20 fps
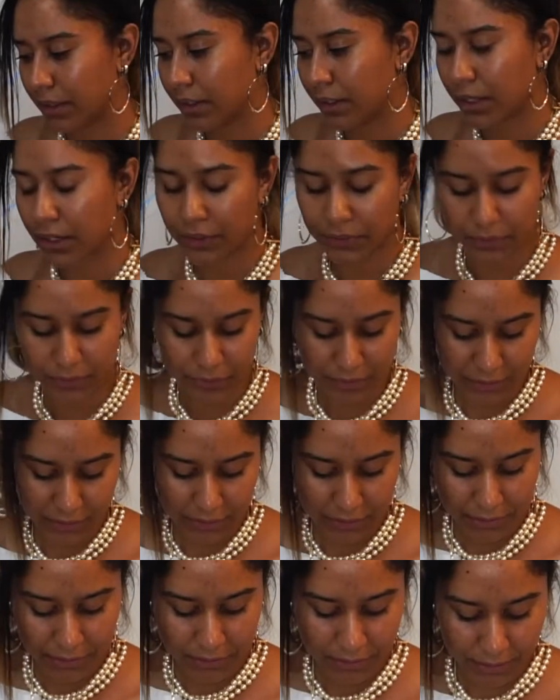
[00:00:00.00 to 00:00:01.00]
Oh, so
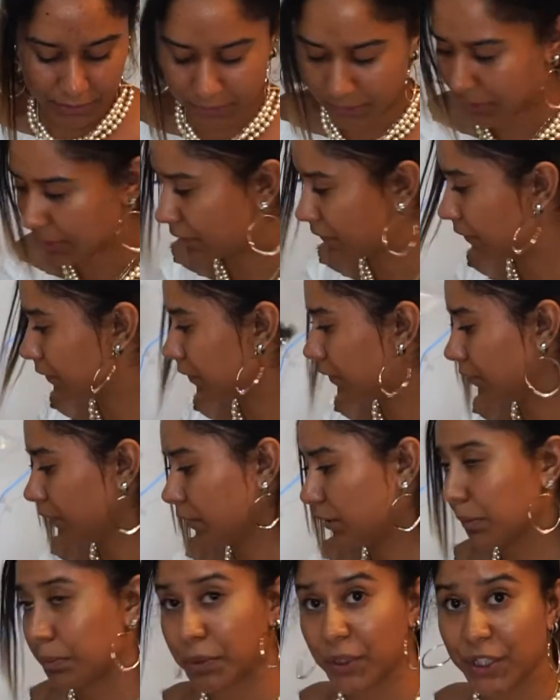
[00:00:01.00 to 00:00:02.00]
this is
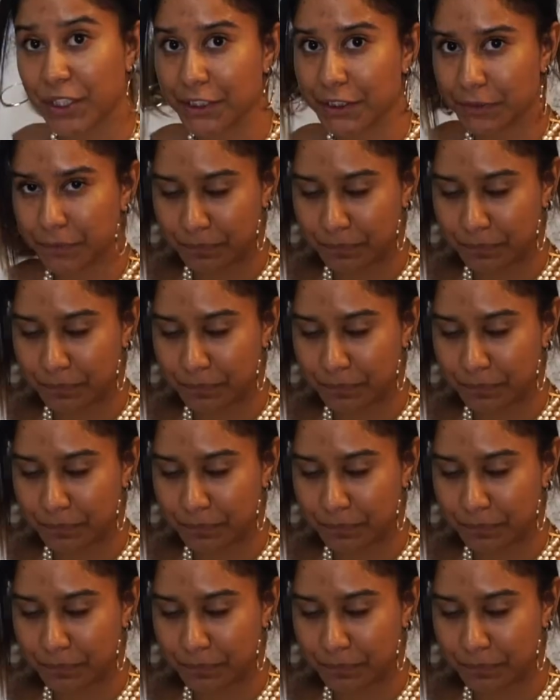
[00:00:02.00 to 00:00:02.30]
plug.